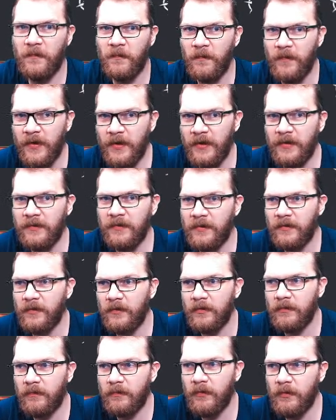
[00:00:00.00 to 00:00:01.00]
will
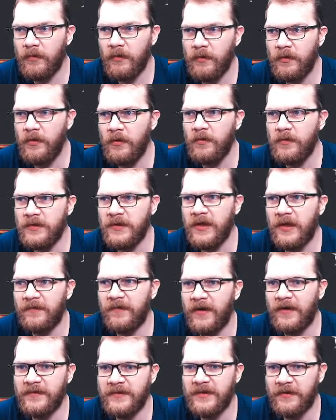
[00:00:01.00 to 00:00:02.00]
use that
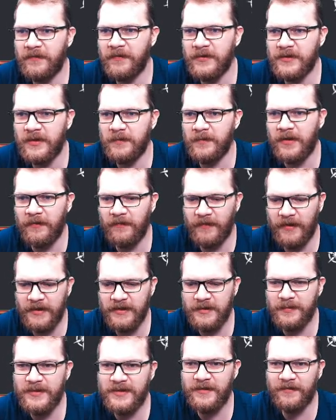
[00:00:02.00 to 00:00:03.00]
five star for something very
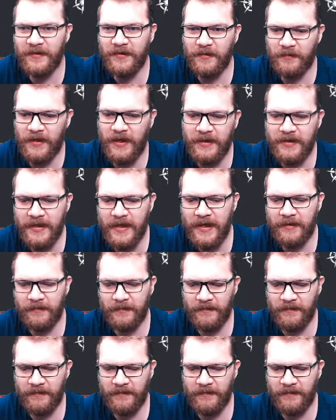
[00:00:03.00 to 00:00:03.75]
specific right now.